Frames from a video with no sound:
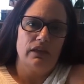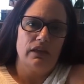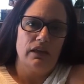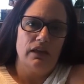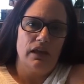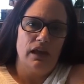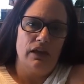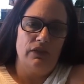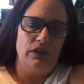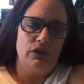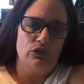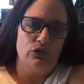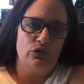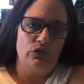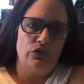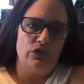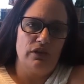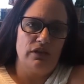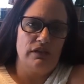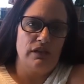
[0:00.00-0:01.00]
And the
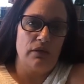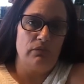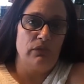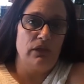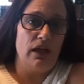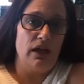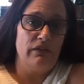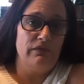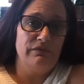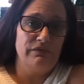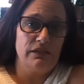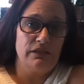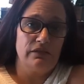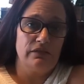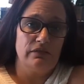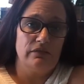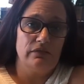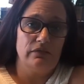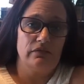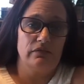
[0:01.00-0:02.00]
truth is, I'm loved,
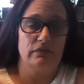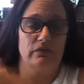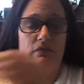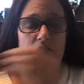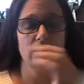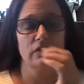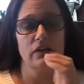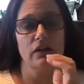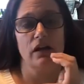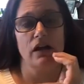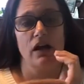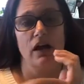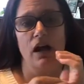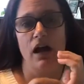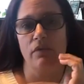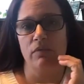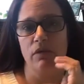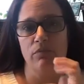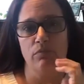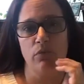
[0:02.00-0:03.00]

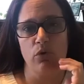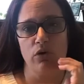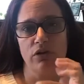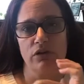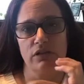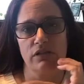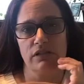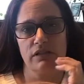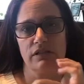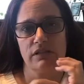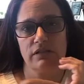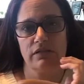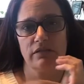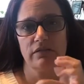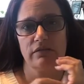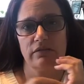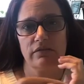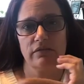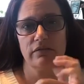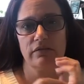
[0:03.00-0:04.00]
I'm important,
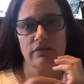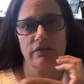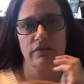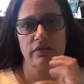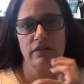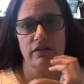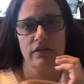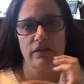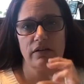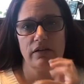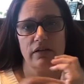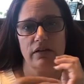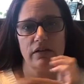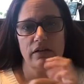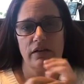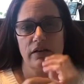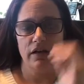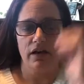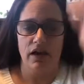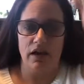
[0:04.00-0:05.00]

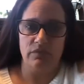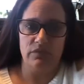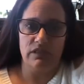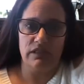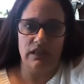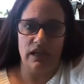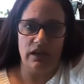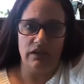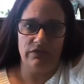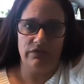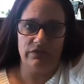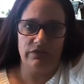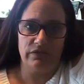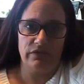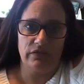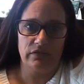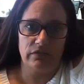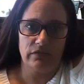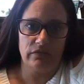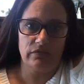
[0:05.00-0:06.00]
I'm safe
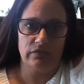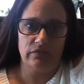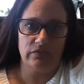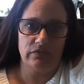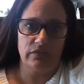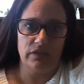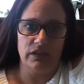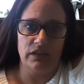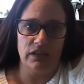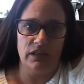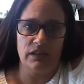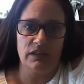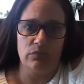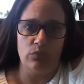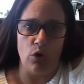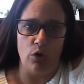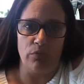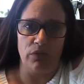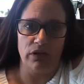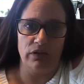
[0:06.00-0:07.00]
in this
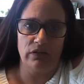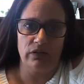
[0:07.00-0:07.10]
moment.